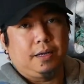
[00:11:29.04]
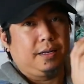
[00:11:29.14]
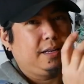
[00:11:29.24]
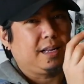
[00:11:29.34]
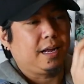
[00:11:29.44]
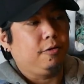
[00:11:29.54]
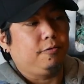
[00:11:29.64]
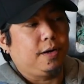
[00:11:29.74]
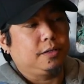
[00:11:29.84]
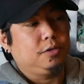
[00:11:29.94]
that kind of
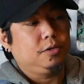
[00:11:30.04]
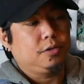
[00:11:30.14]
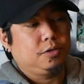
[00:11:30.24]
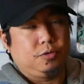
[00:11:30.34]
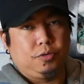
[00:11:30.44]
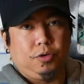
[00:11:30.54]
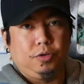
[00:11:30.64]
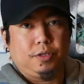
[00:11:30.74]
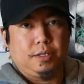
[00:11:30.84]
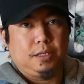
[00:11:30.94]
functions to
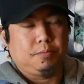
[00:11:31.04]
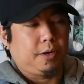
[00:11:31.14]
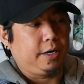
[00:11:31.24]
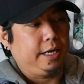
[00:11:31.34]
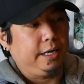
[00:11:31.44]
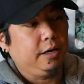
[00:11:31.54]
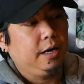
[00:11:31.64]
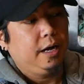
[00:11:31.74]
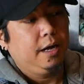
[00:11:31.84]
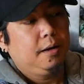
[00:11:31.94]
use this part here.
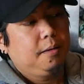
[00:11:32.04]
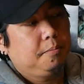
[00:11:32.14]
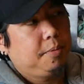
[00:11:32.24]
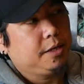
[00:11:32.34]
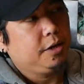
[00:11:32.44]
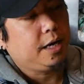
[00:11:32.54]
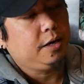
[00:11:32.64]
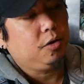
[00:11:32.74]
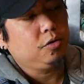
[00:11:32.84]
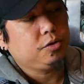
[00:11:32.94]
But you can
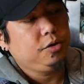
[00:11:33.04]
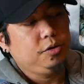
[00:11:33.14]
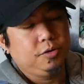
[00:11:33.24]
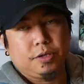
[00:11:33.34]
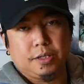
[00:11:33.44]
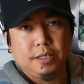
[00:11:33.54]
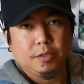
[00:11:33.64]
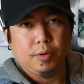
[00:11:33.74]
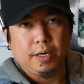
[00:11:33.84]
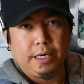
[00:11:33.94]
also use this
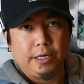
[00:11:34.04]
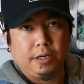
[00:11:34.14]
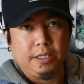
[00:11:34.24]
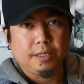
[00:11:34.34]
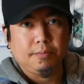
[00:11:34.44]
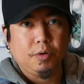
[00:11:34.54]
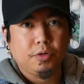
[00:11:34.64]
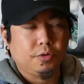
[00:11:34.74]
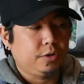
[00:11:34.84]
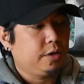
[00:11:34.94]
one here. It's a
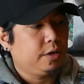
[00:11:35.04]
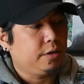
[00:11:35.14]
motor